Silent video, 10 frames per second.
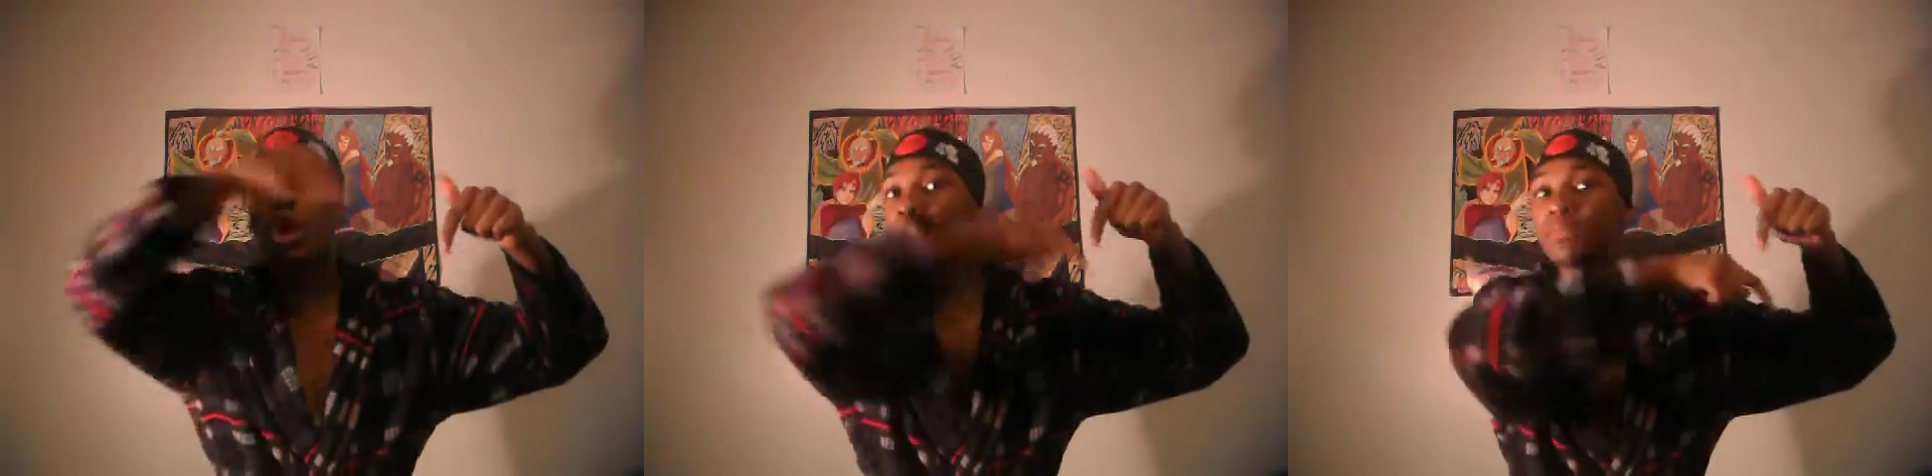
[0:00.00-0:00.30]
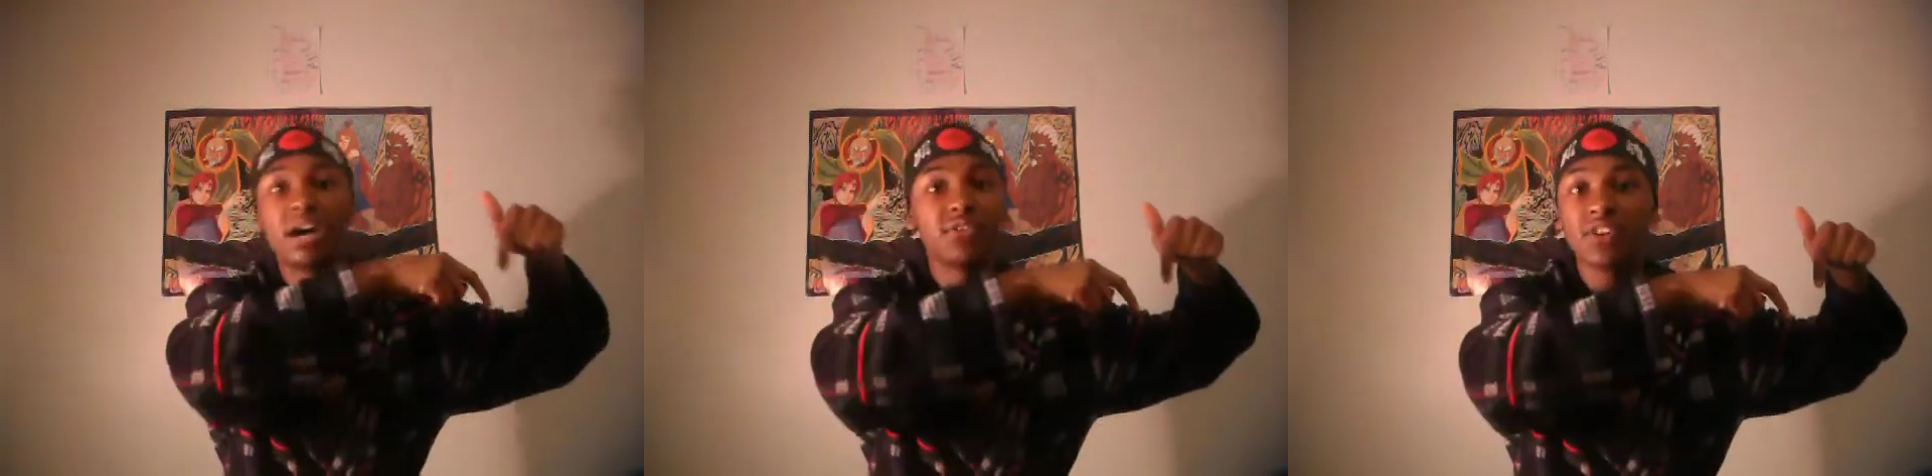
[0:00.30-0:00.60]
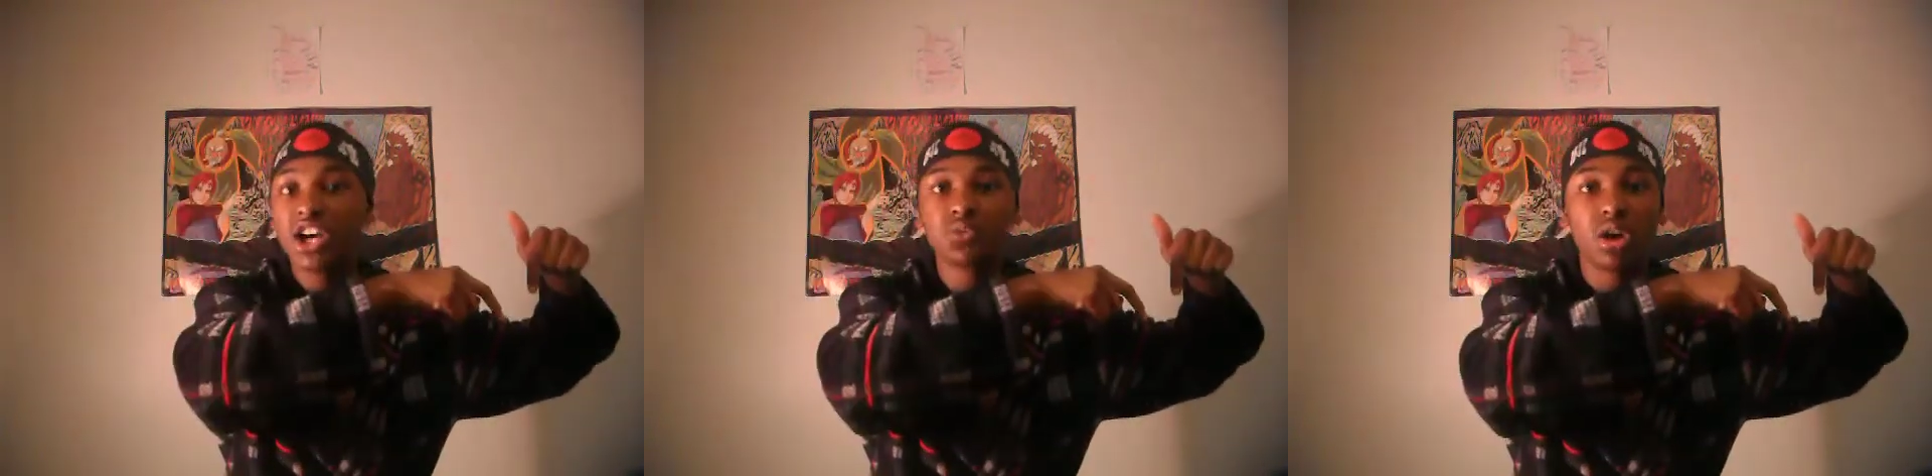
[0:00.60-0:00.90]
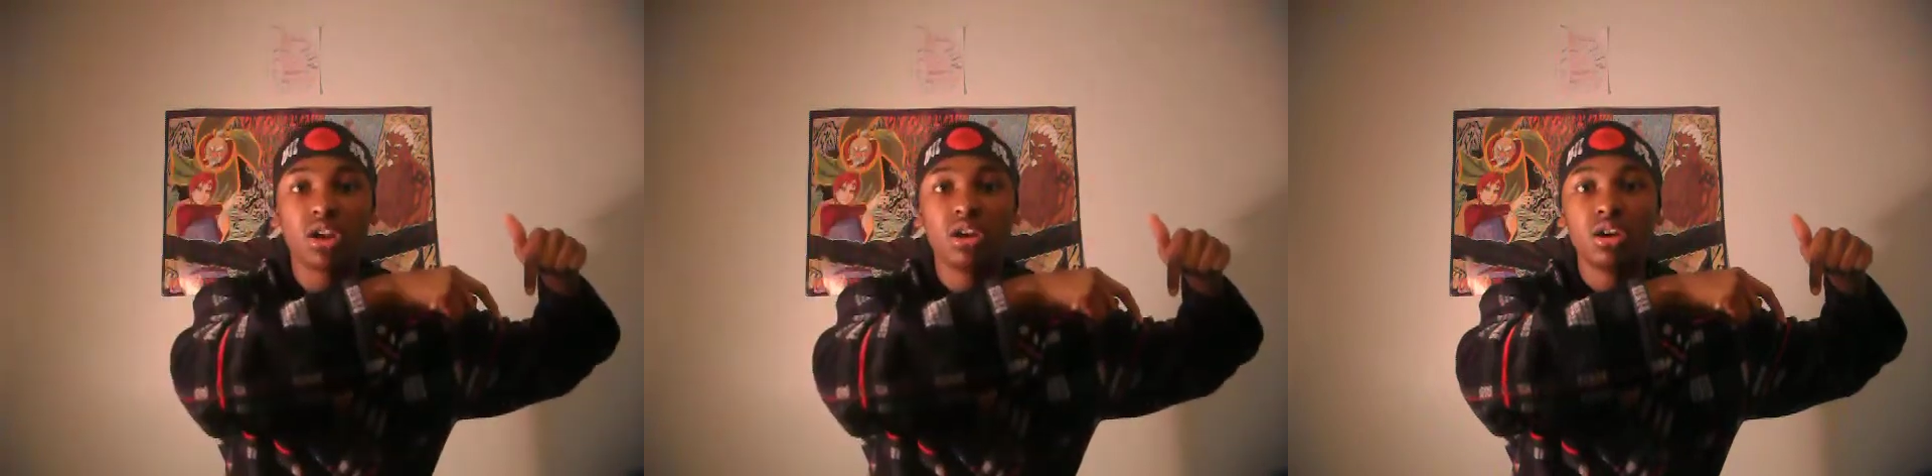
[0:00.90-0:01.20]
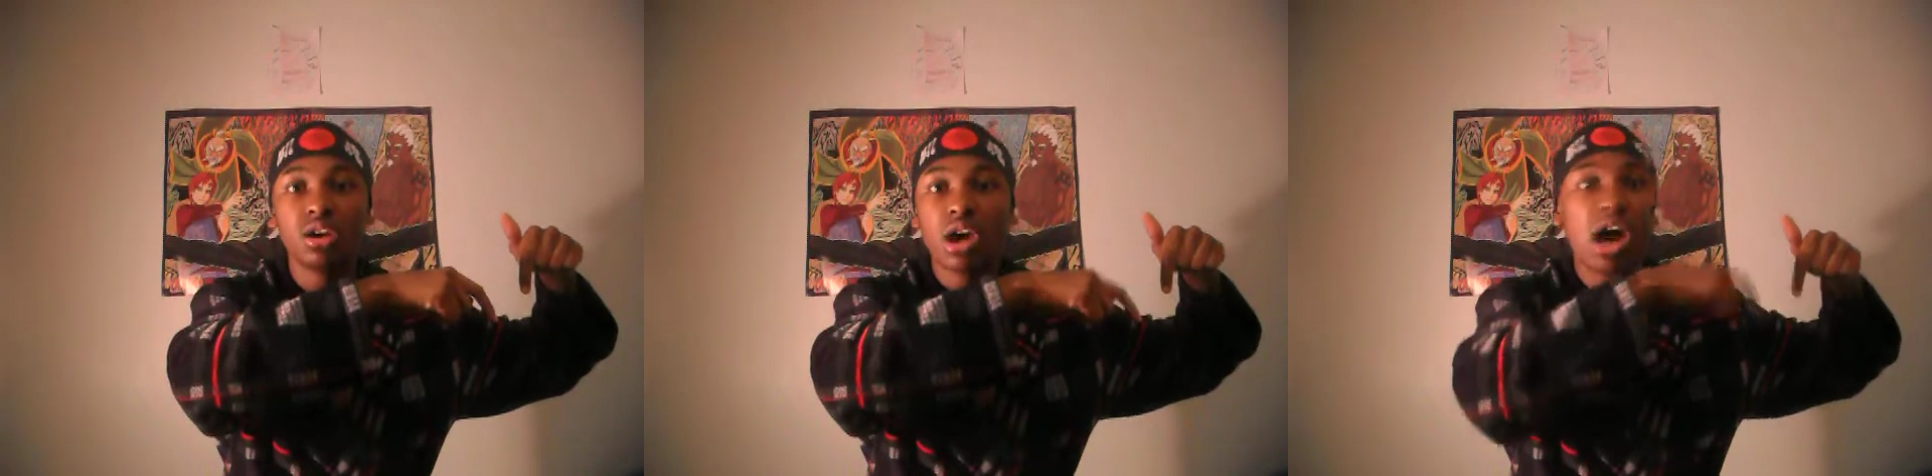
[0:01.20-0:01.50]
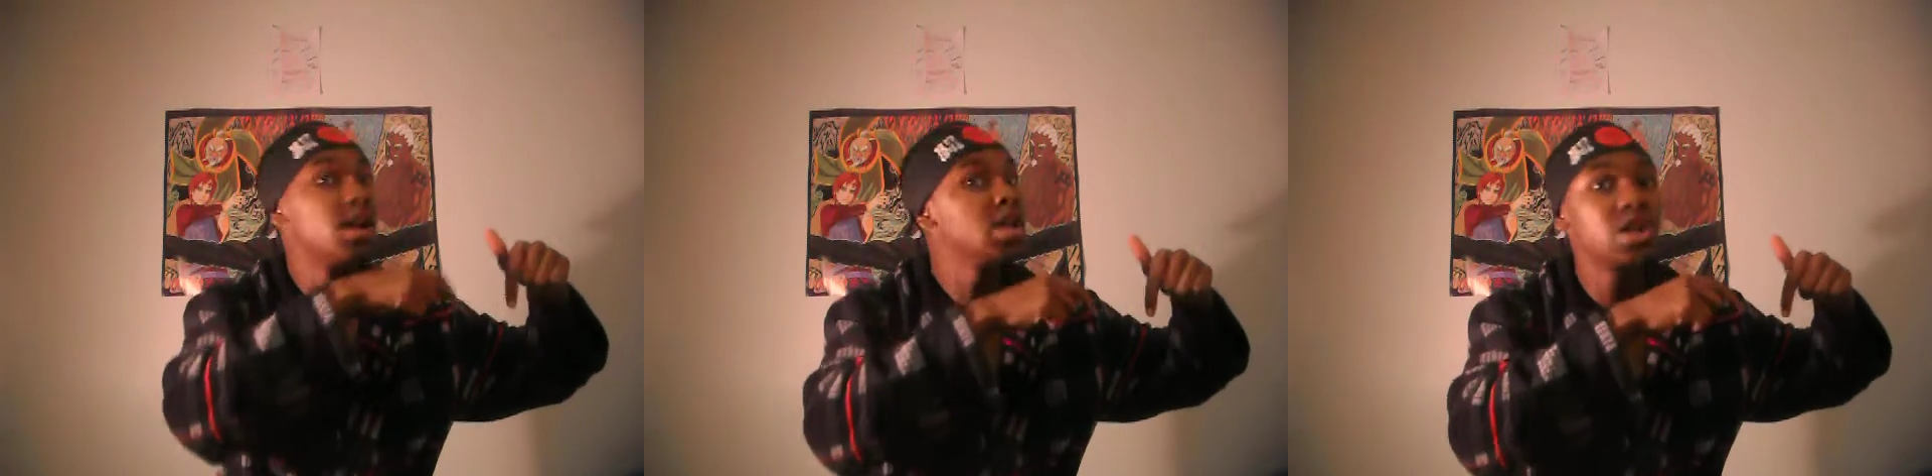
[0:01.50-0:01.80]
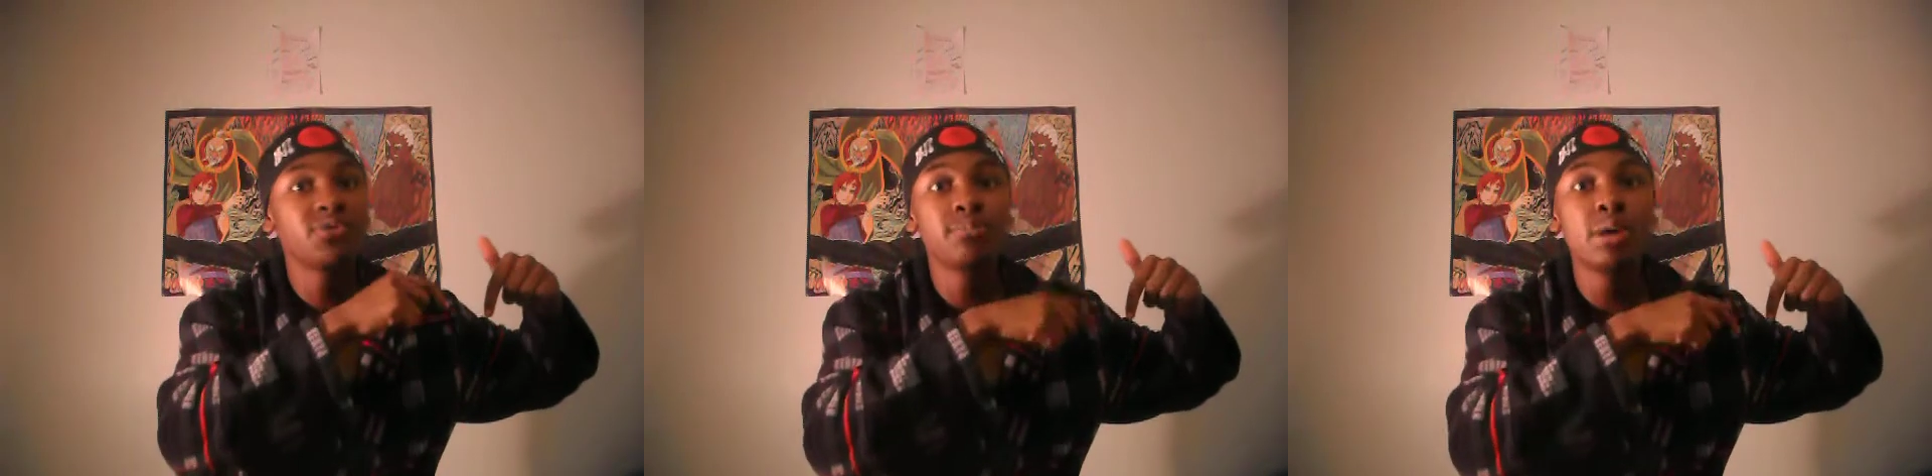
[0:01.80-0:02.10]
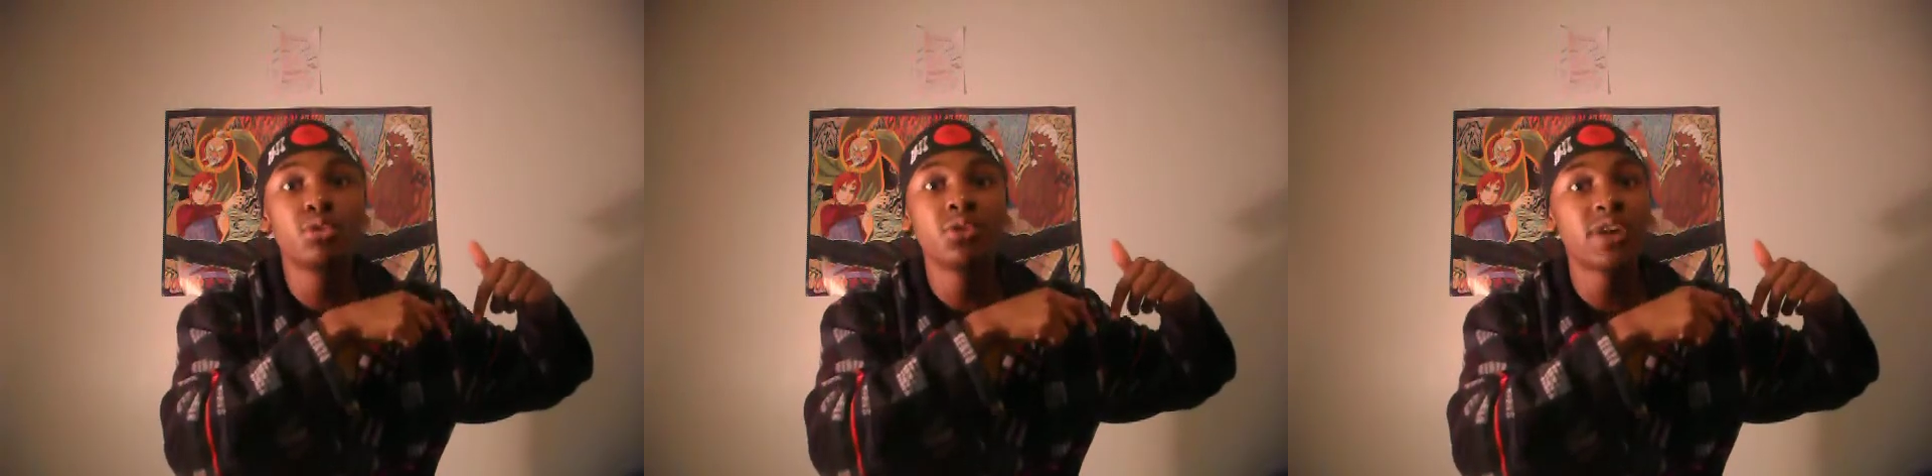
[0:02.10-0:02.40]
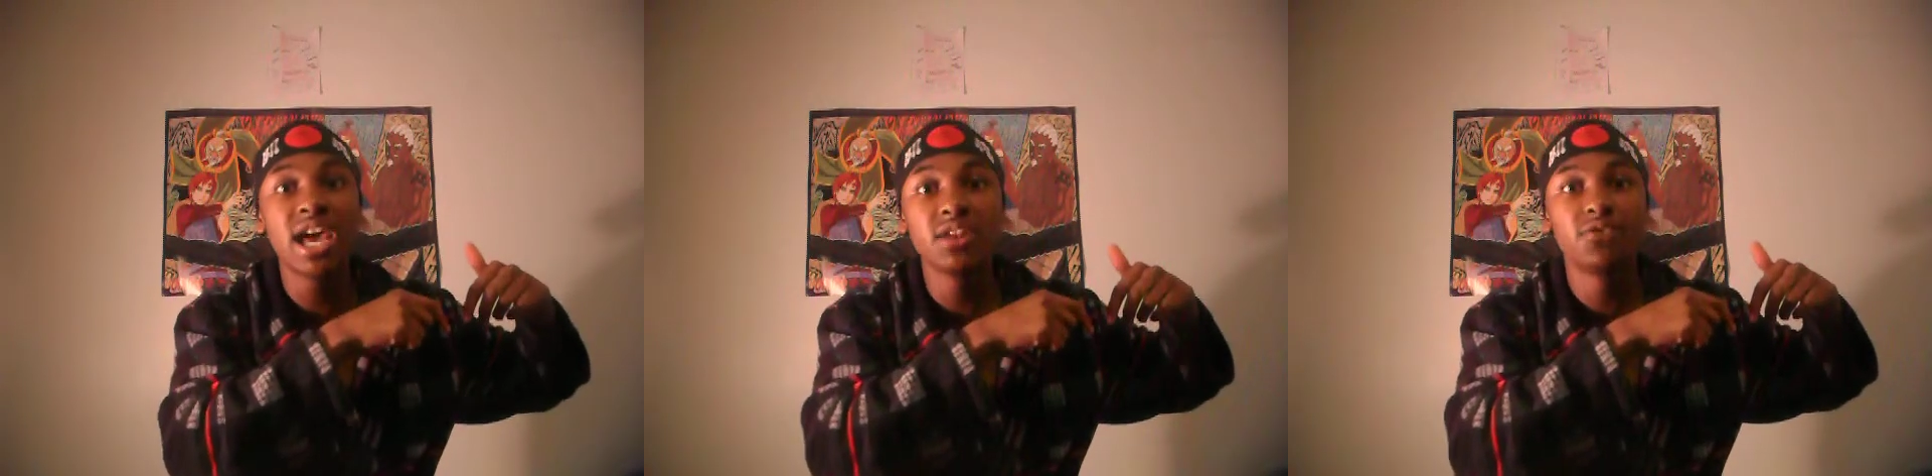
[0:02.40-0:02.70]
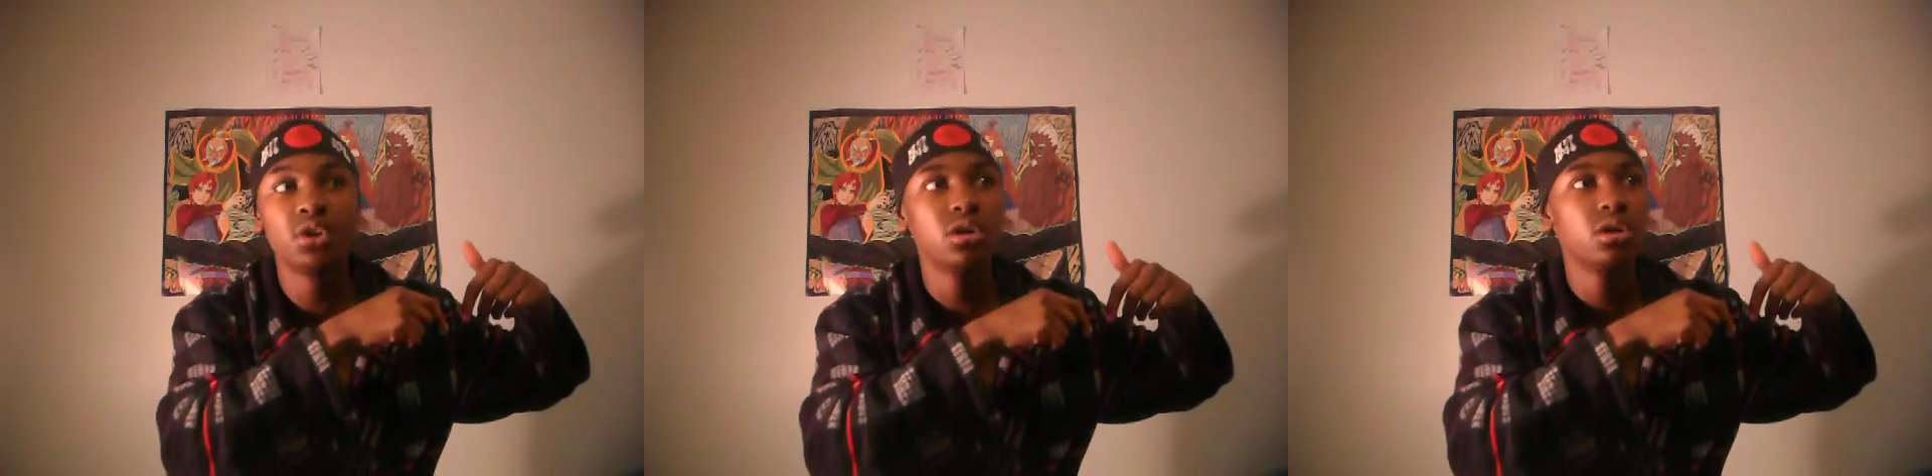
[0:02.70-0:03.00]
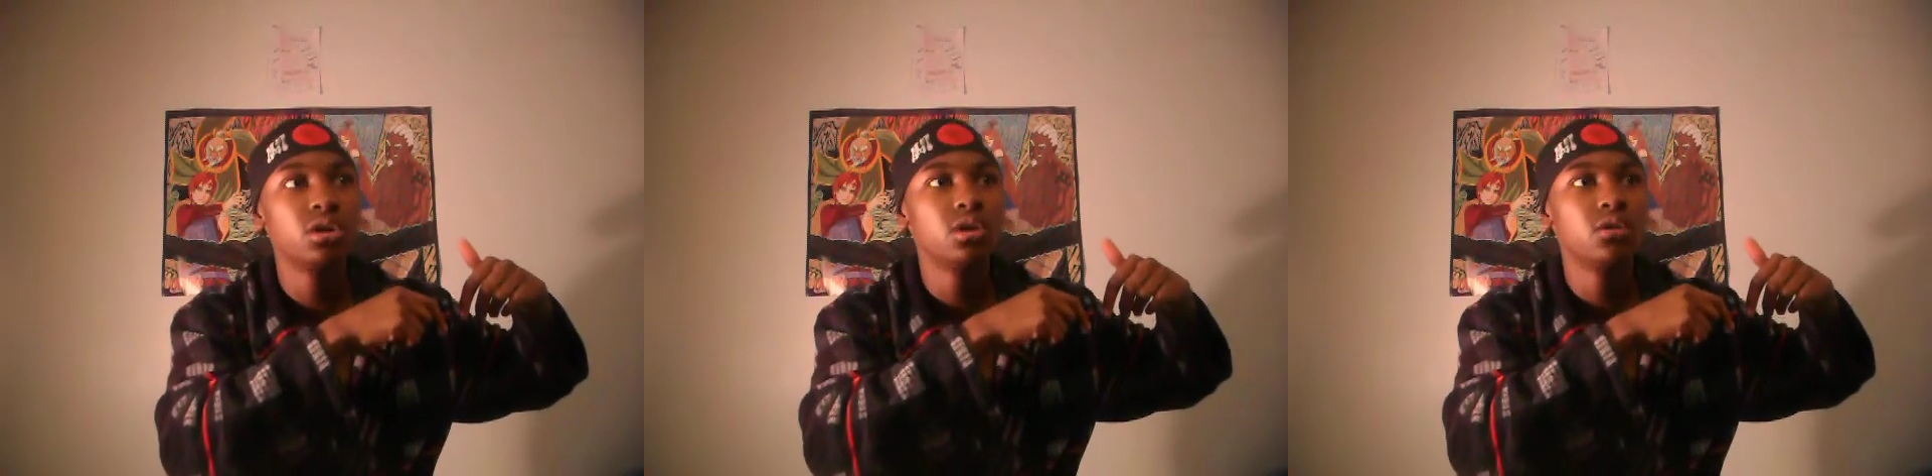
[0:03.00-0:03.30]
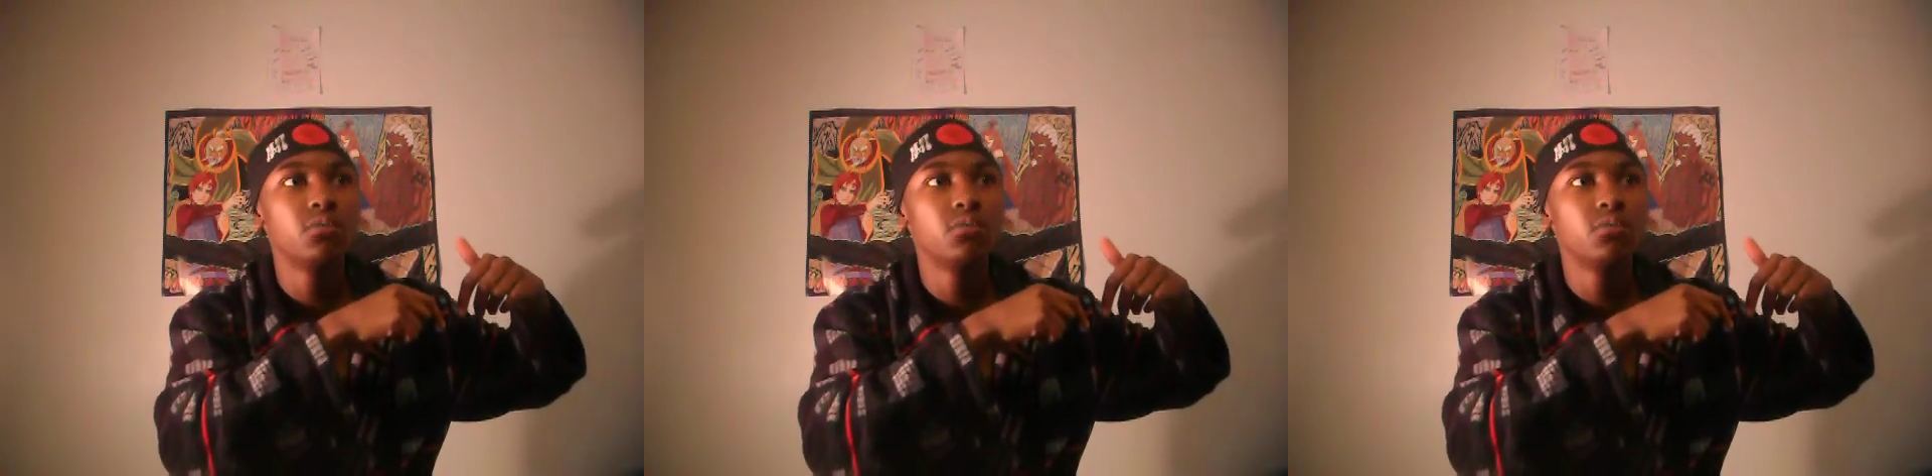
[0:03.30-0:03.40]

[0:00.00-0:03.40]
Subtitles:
you've forgotten about the first one. Unless you have the memory of an elephant,